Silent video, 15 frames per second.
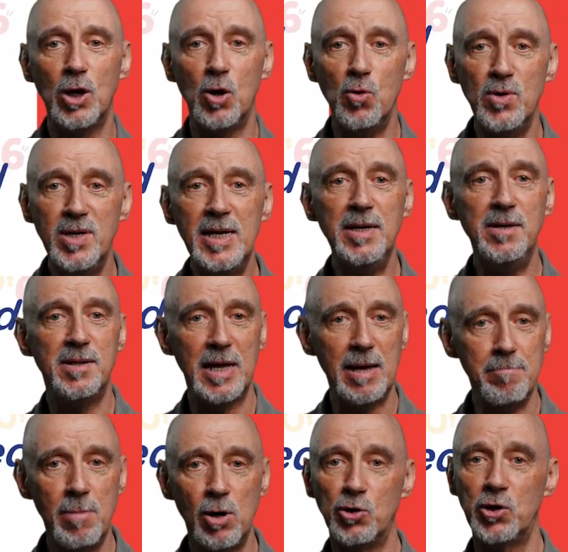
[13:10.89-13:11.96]
who needs
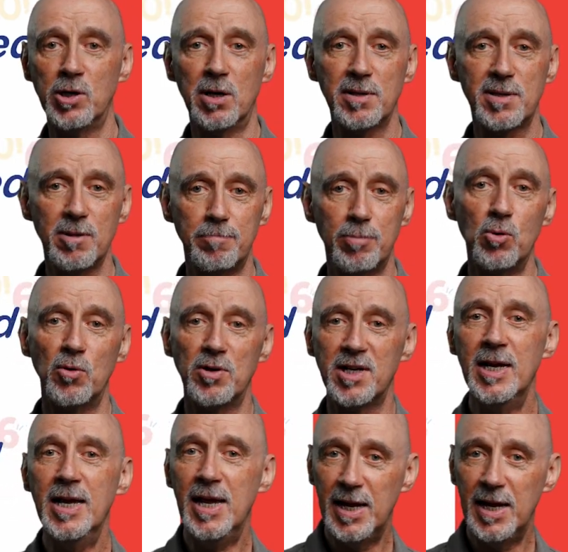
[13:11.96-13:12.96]
emotional support.